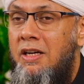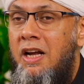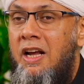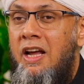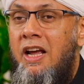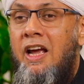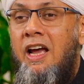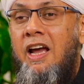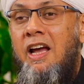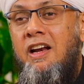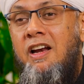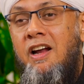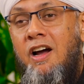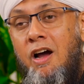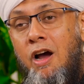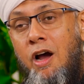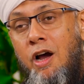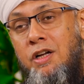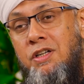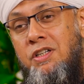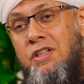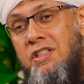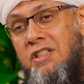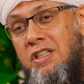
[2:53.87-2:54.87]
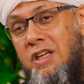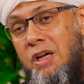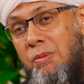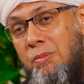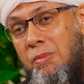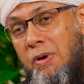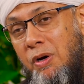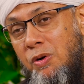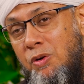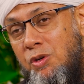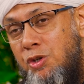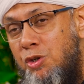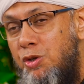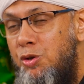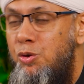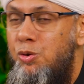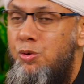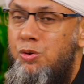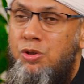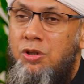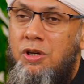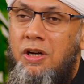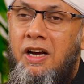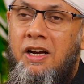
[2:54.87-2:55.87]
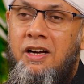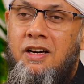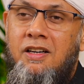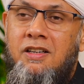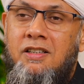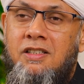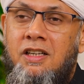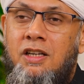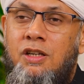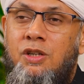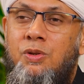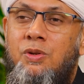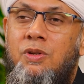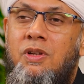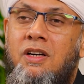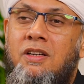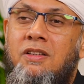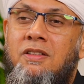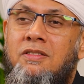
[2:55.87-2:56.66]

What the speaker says: And Hajj is about youth, I can tell you that.